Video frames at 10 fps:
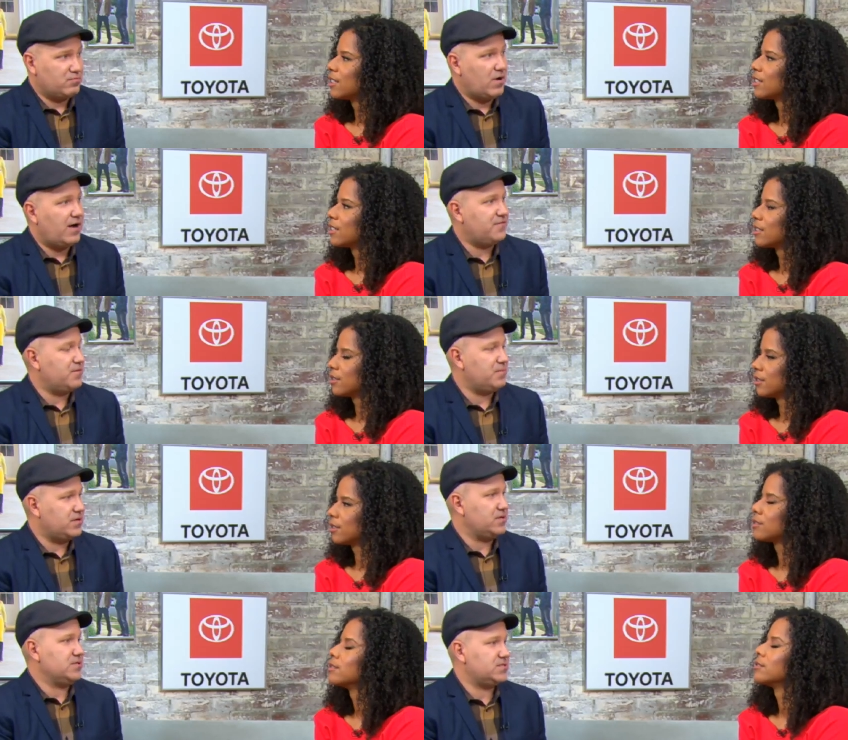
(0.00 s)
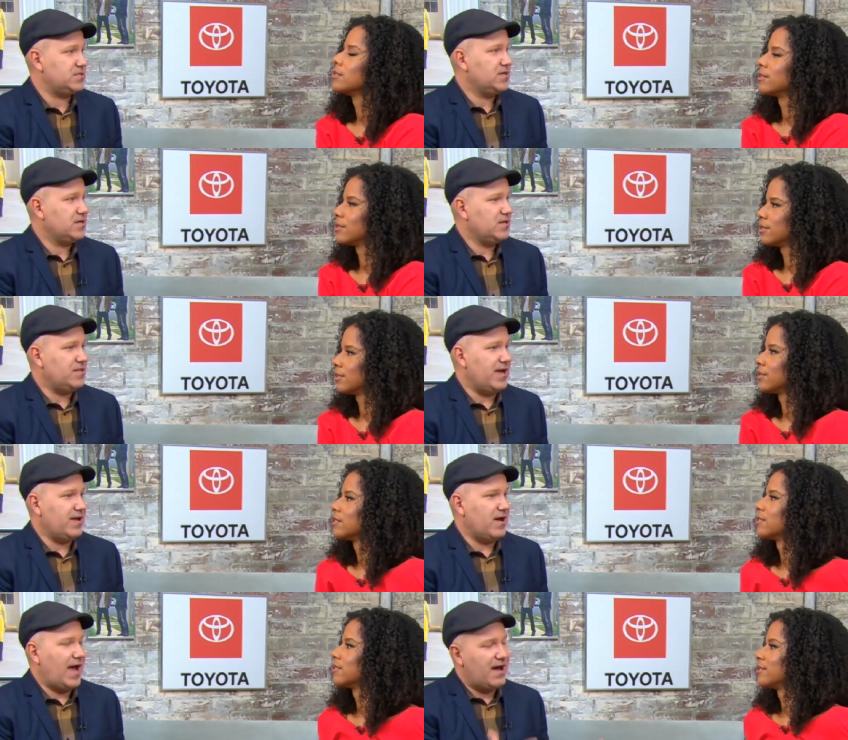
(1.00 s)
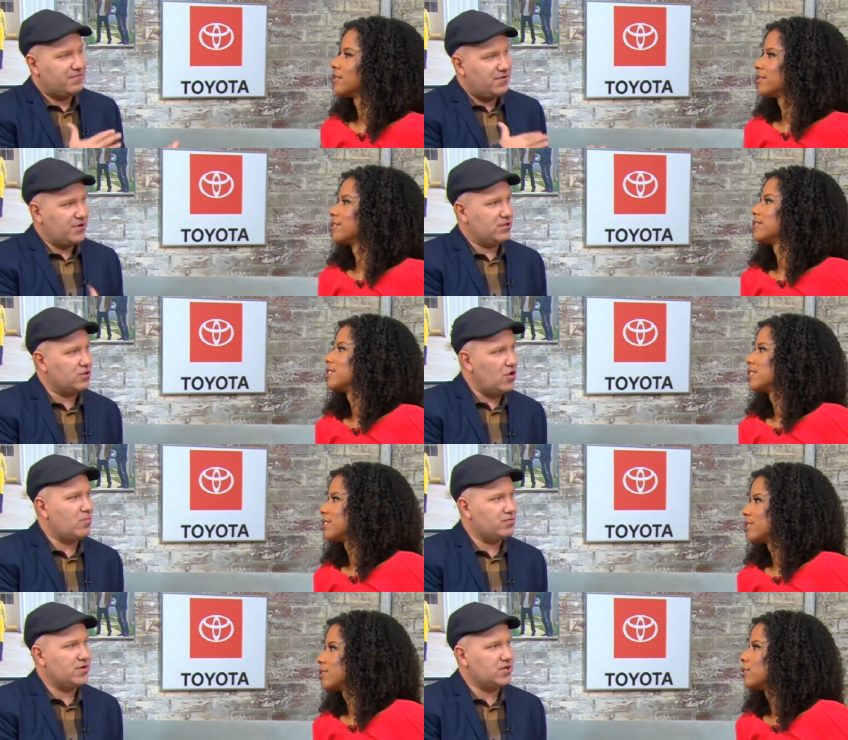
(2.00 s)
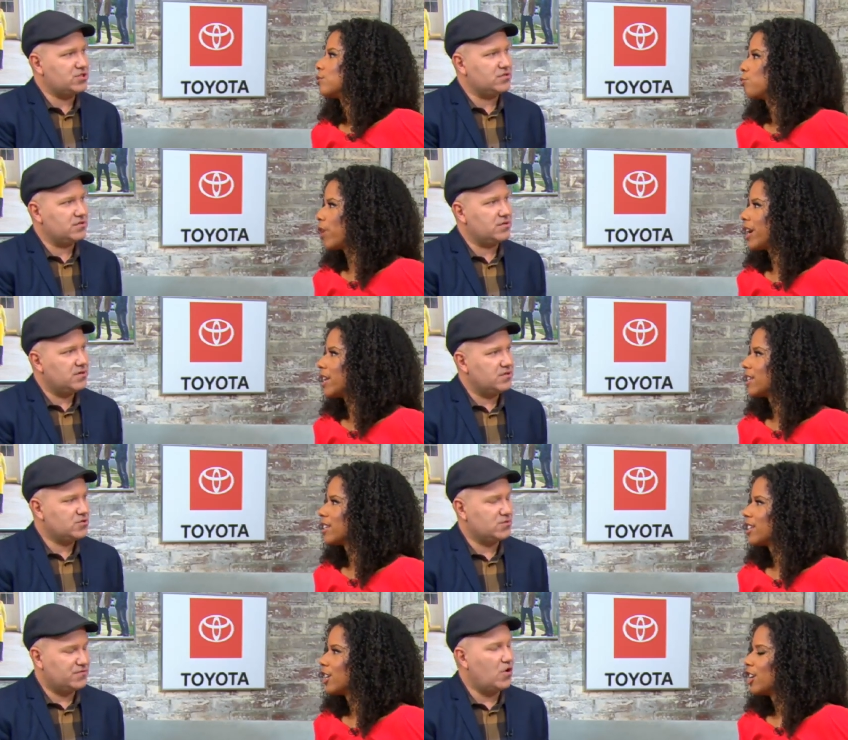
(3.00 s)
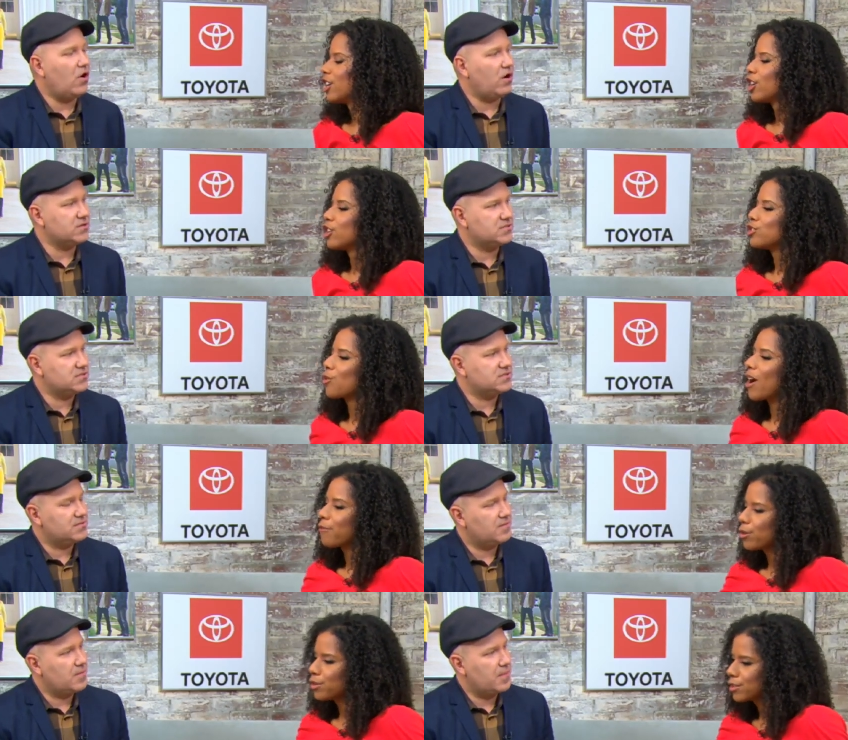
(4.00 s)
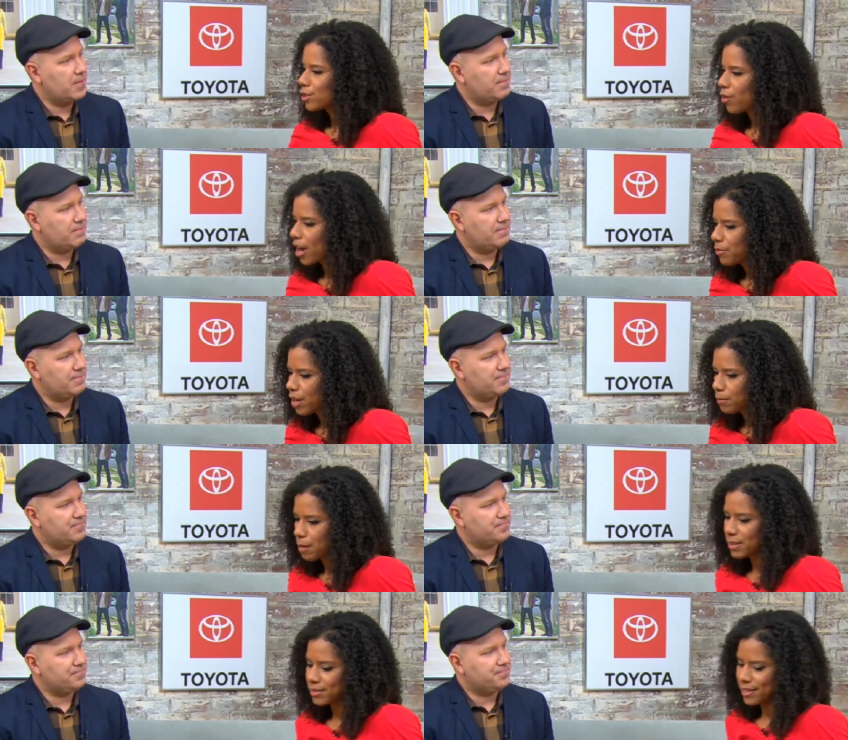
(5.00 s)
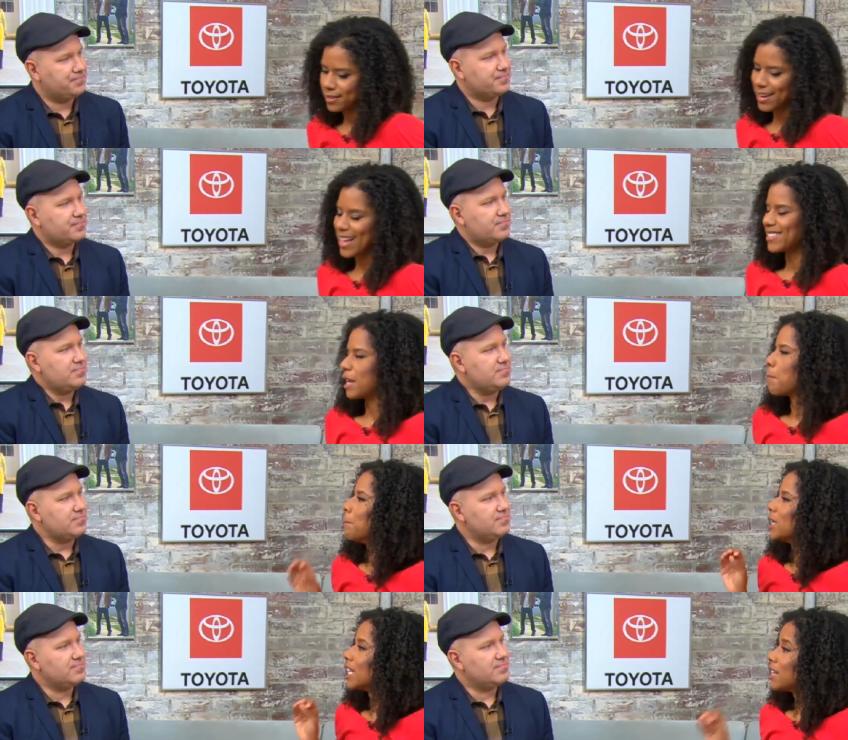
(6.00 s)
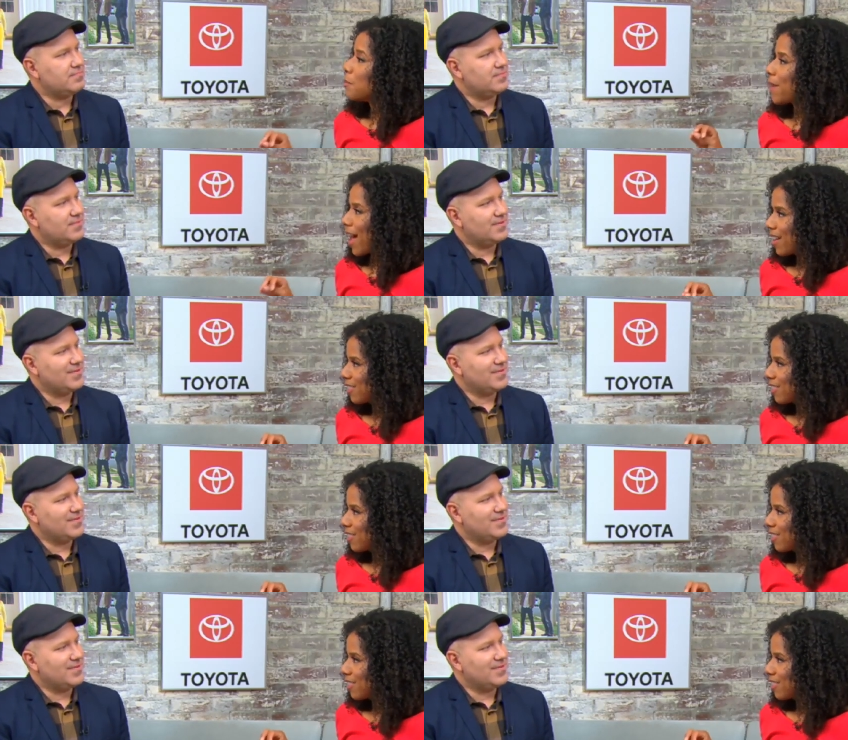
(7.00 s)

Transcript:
Speaker 1: profit because they have very low production right. sort of costs. So
Speaker 2: I've heard you describe the upcoming season as a bloodbath.